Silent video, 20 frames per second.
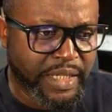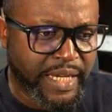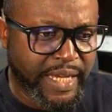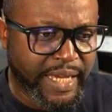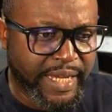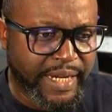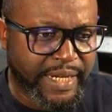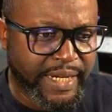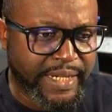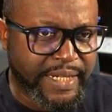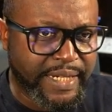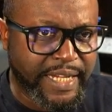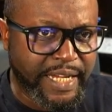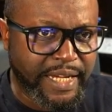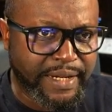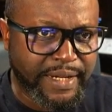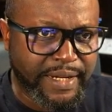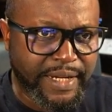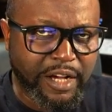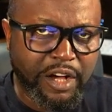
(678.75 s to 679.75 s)
and
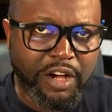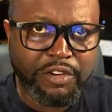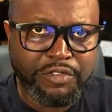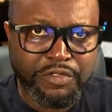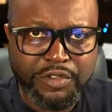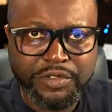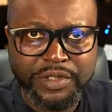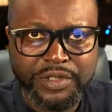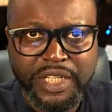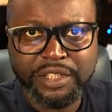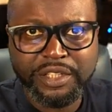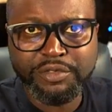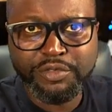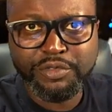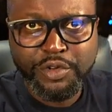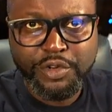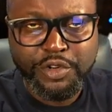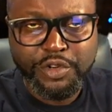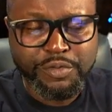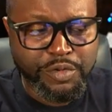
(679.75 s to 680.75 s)
off of that
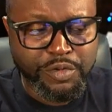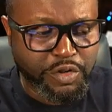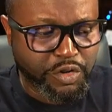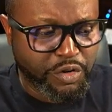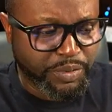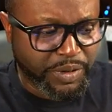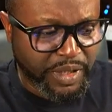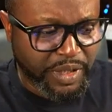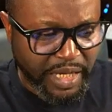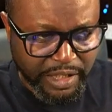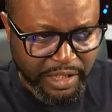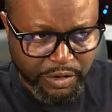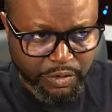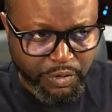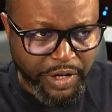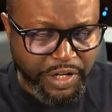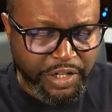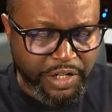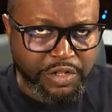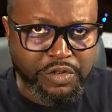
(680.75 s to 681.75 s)
volume group, that's
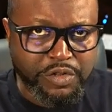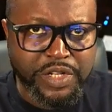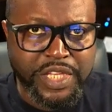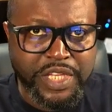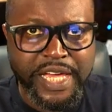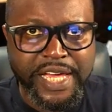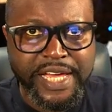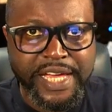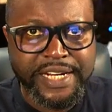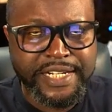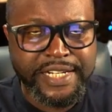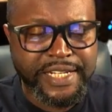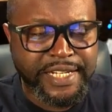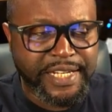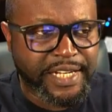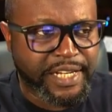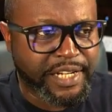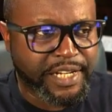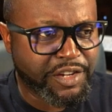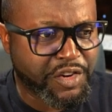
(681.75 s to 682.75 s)
when you can
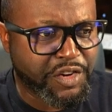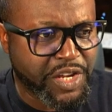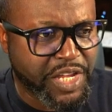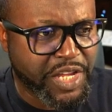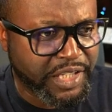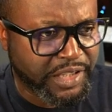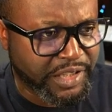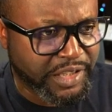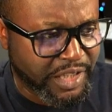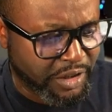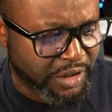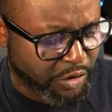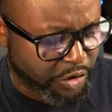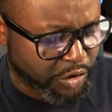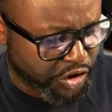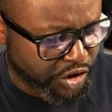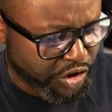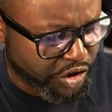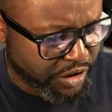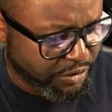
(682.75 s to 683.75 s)
create the
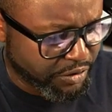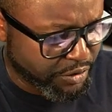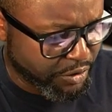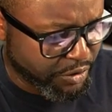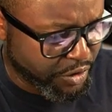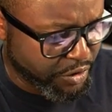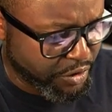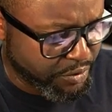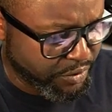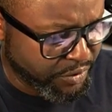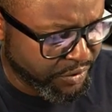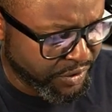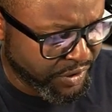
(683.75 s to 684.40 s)
logical volume.